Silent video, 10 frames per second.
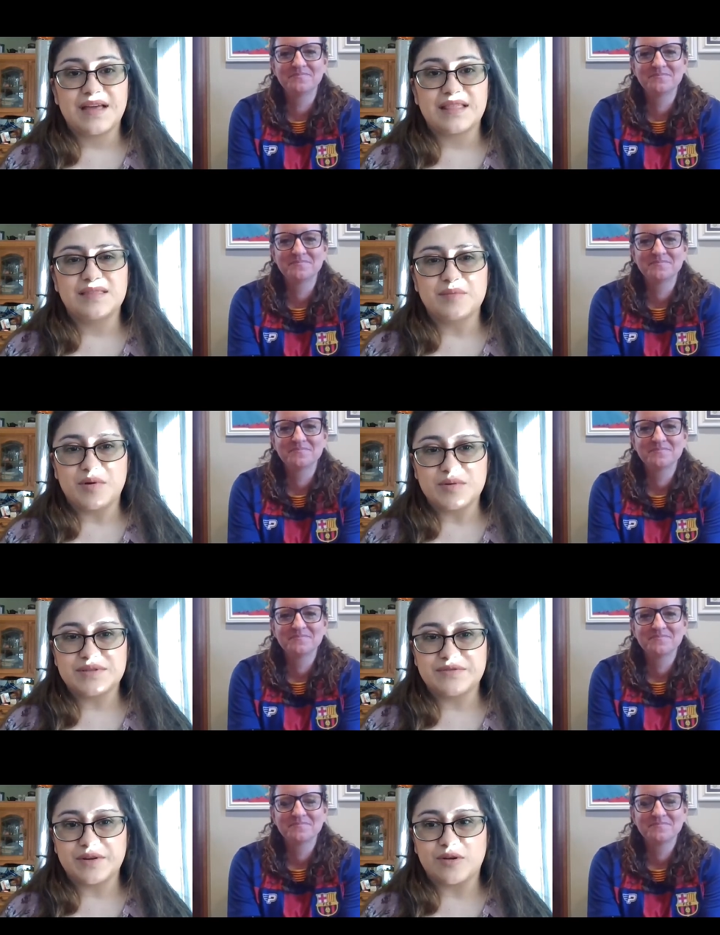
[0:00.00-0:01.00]
Speaker 1: The most
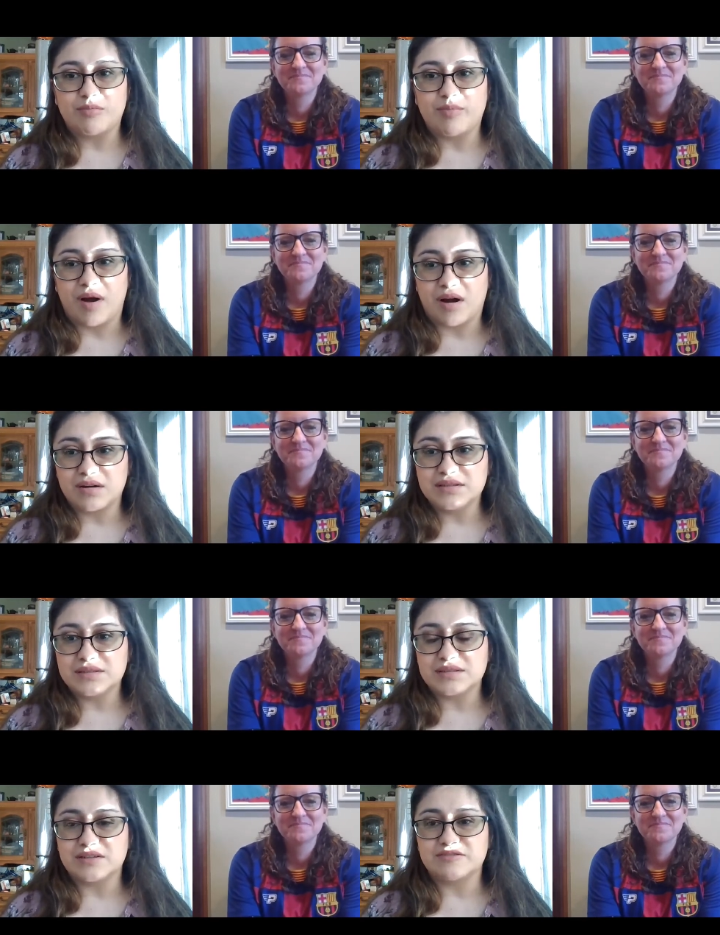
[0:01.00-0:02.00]
difficult part
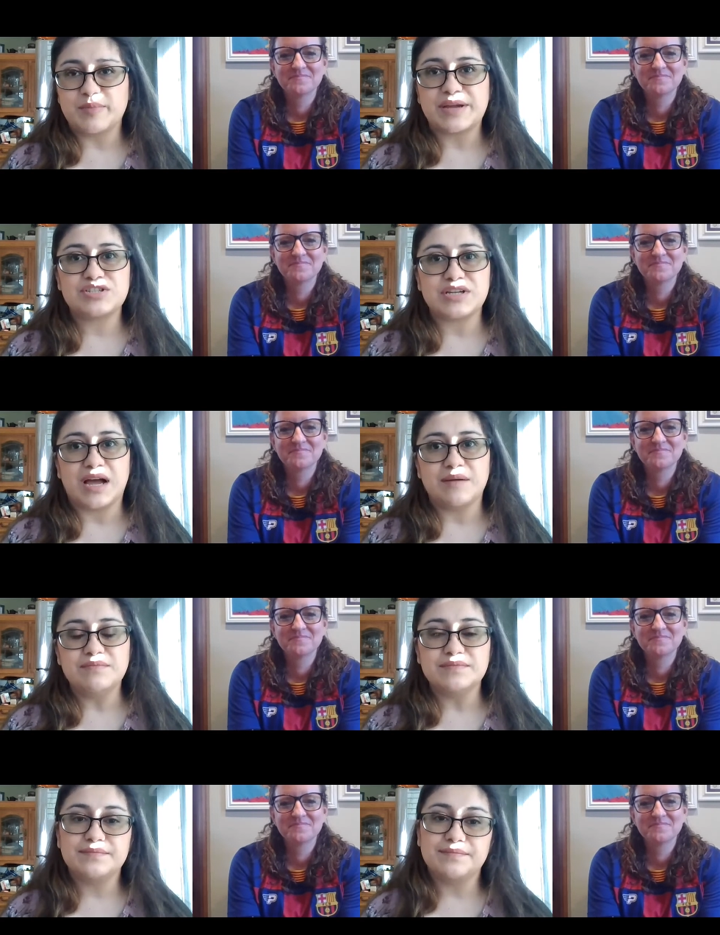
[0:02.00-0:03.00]
of my job
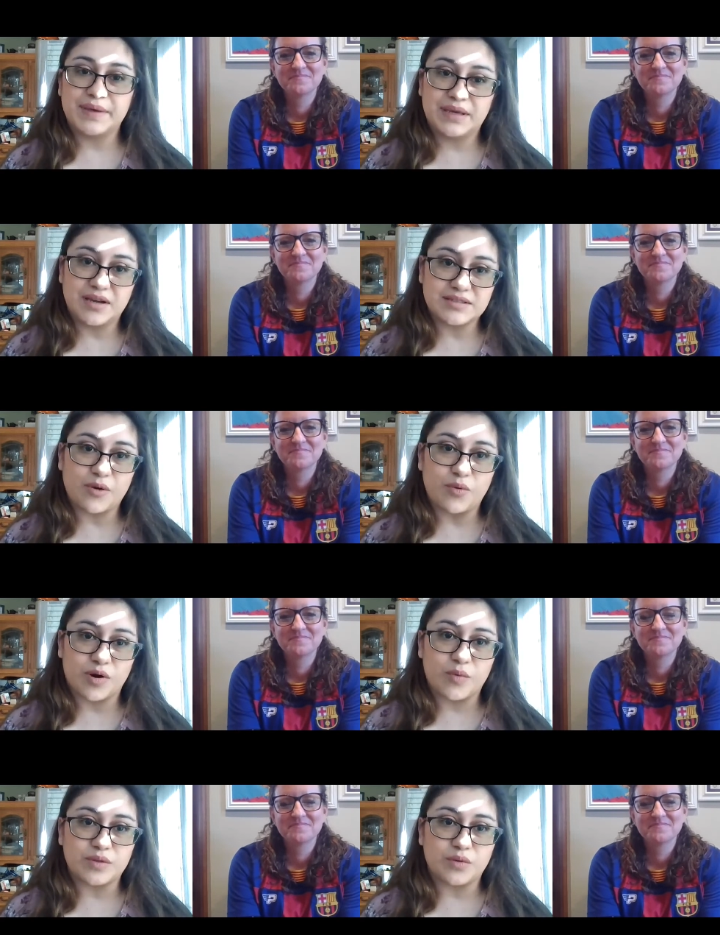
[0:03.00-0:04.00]
because I
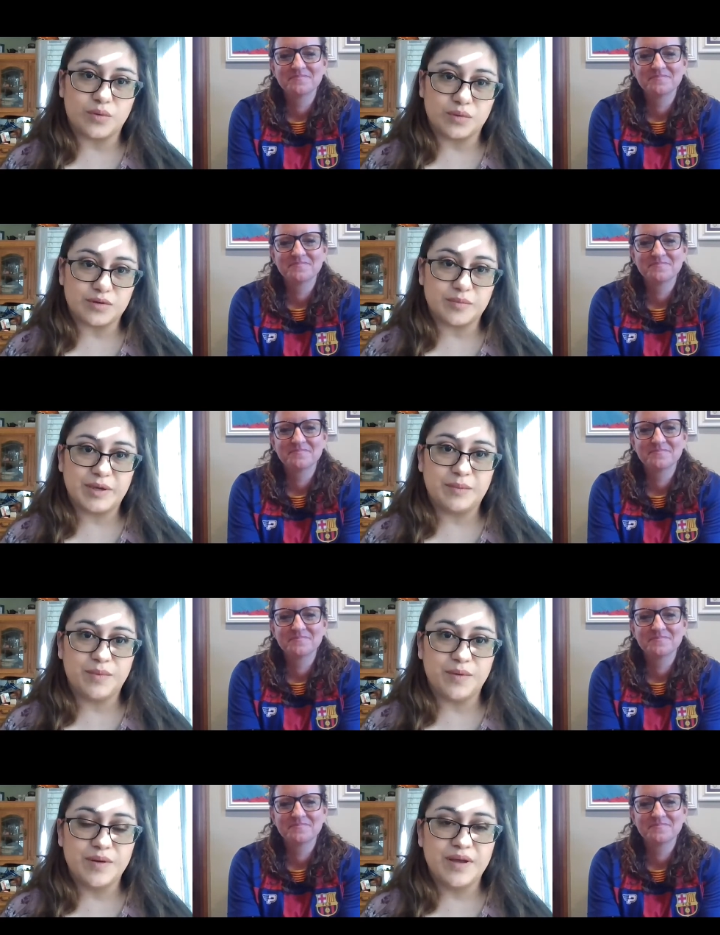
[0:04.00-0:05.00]
work with older
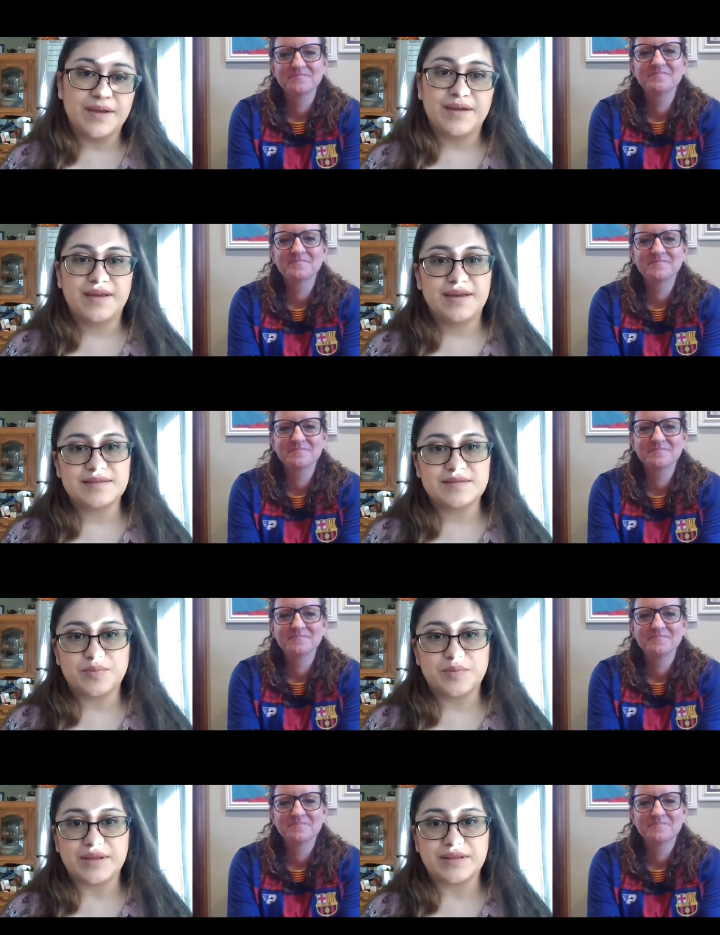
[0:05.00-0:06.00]
people is
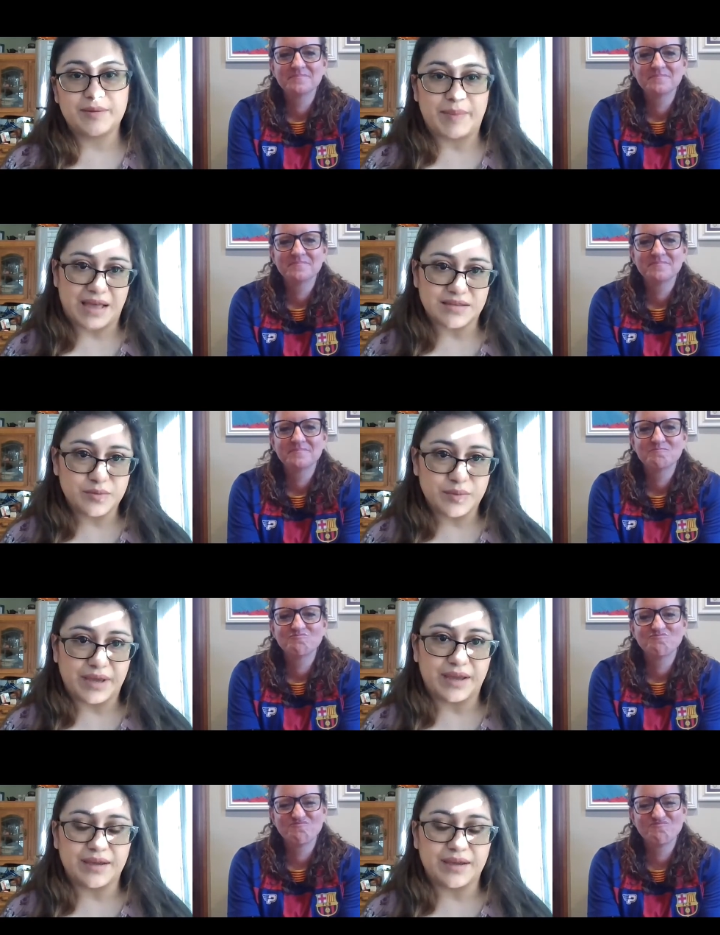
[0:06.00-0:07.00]
when they pass
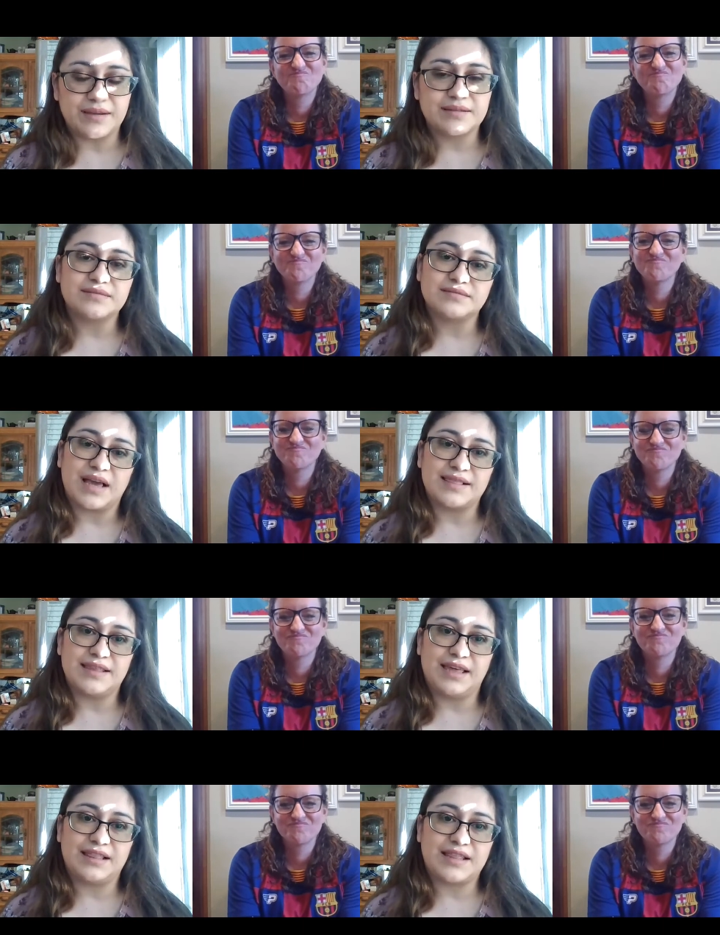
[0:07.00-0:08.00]
away. I
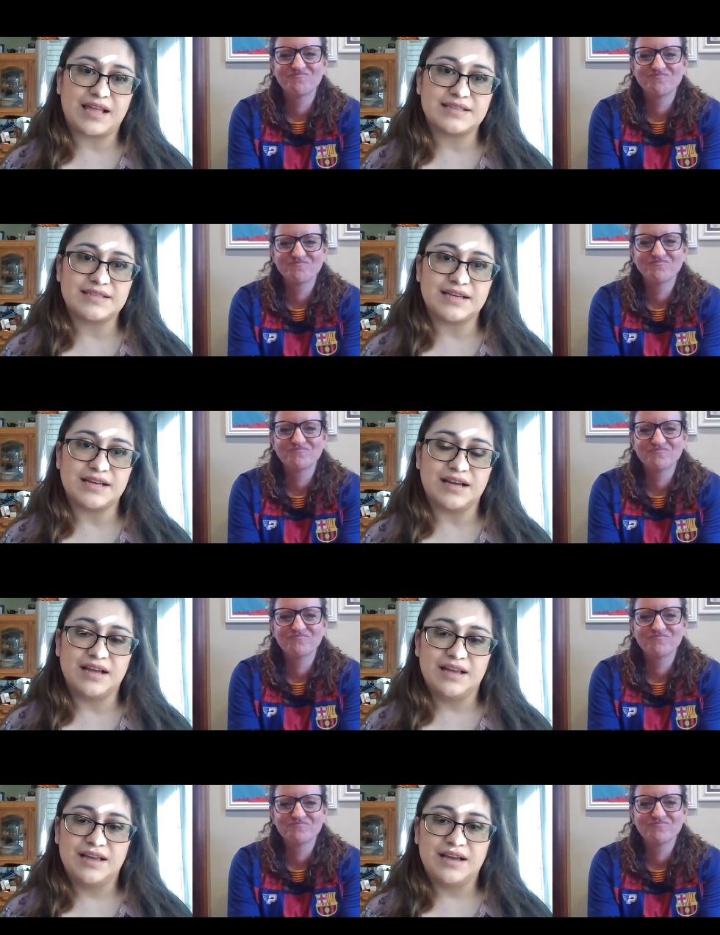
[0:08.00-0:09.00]
think that's a,
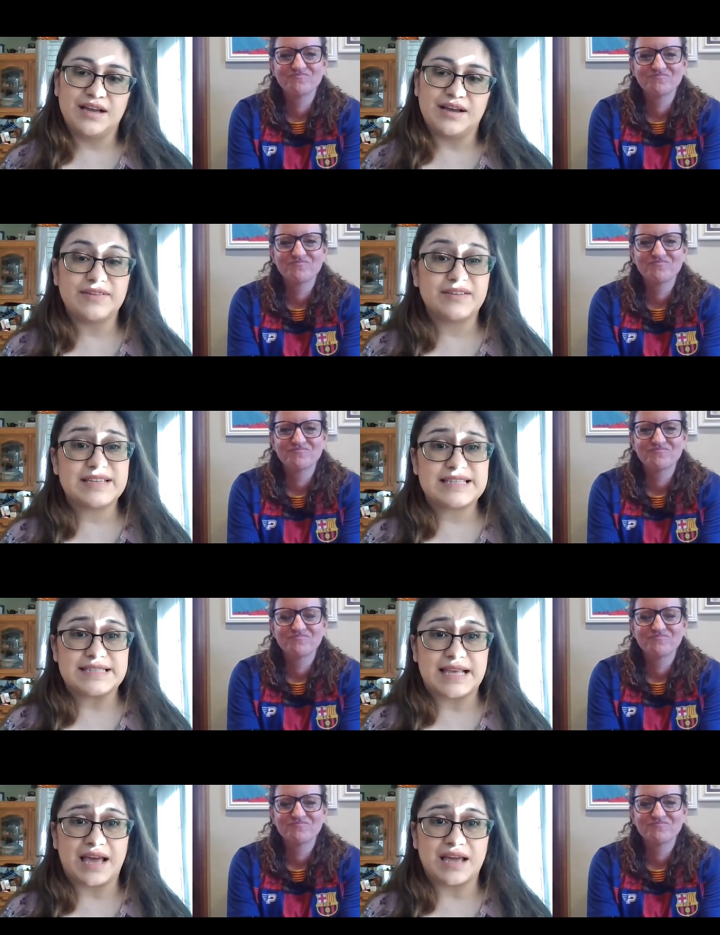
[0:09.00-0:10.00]
a very
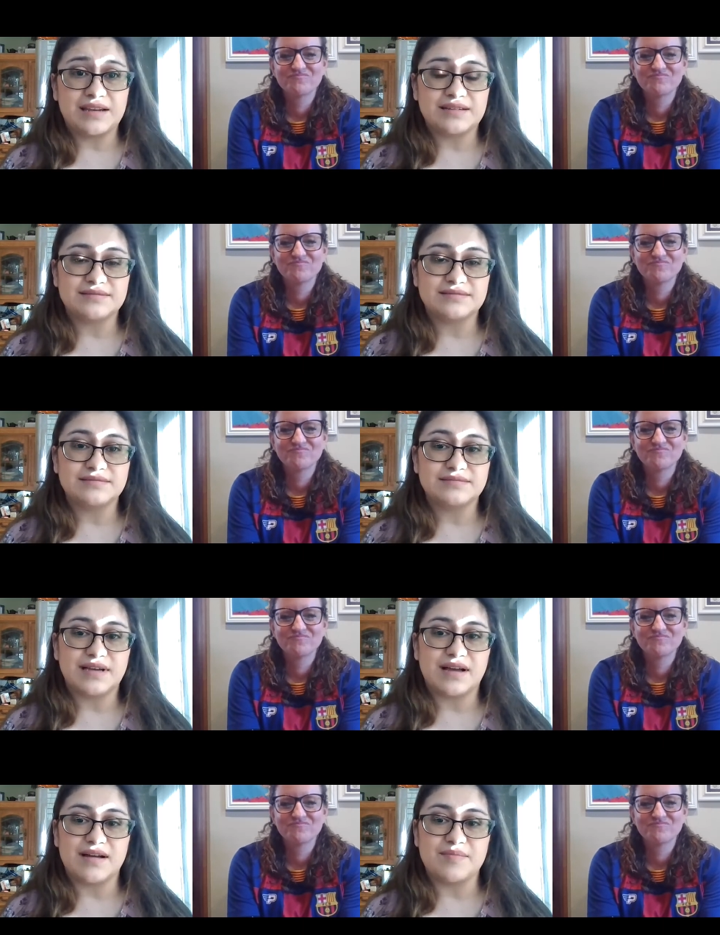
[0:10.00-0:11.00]
sad
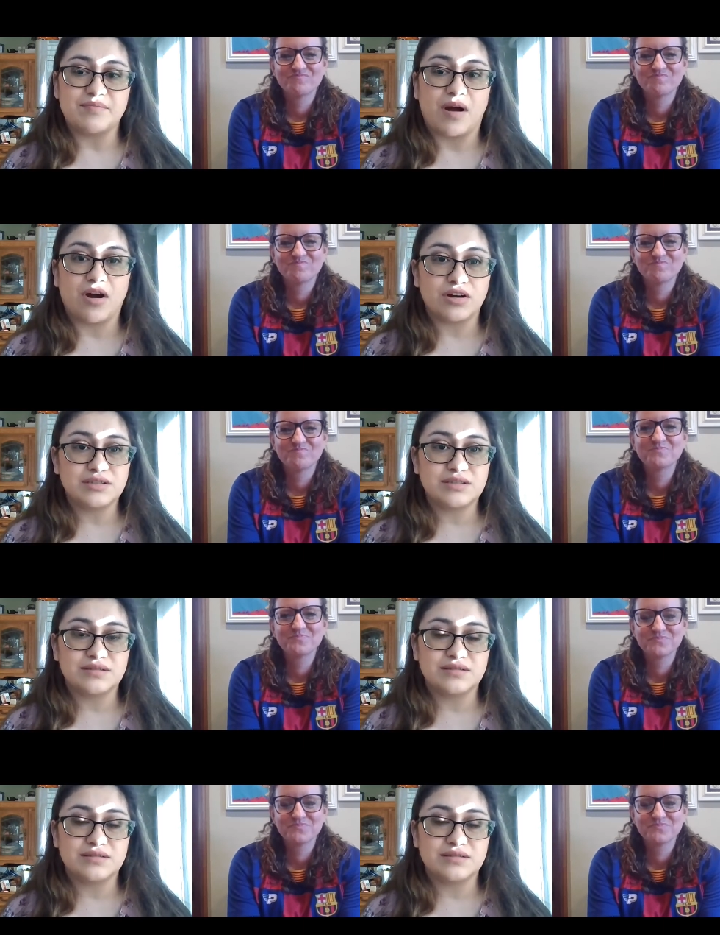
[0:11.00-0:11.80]
uh, part